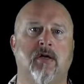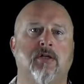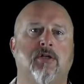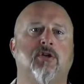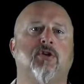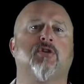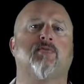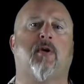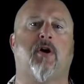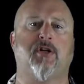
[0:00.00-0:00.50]

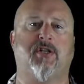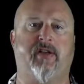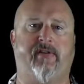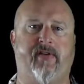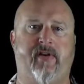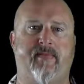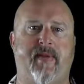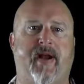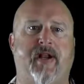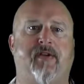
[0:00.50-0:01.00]
to smart
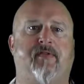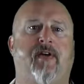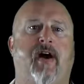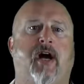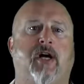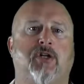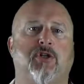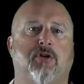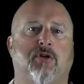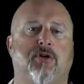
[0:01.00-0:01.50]
TV
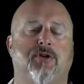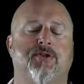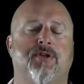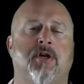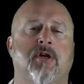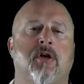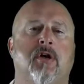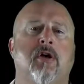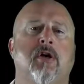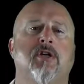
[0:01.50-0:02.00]
manufacturers
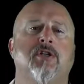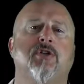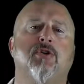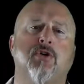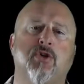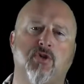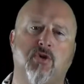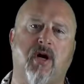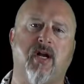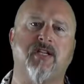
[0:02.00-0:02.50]
to
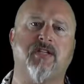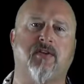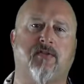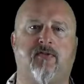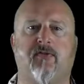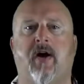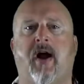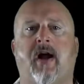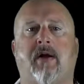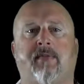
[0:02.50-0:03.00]
address the
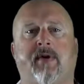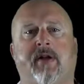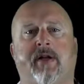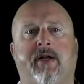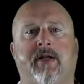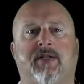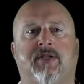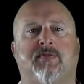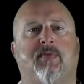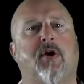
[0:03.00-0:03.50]

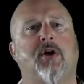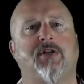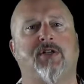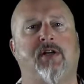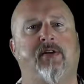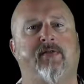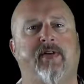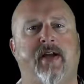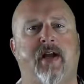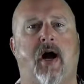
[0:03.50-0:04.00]
fragmented smart
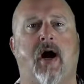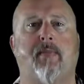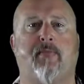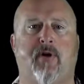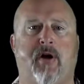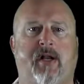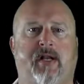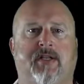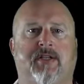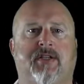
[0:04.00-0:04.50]
TV
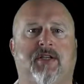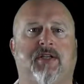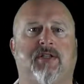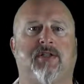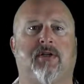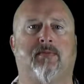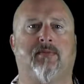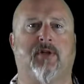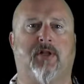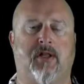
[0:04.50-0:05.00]
operating
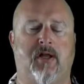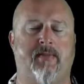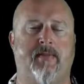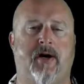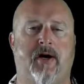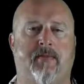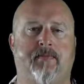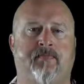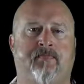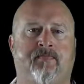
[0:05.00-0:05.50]
system dilemma.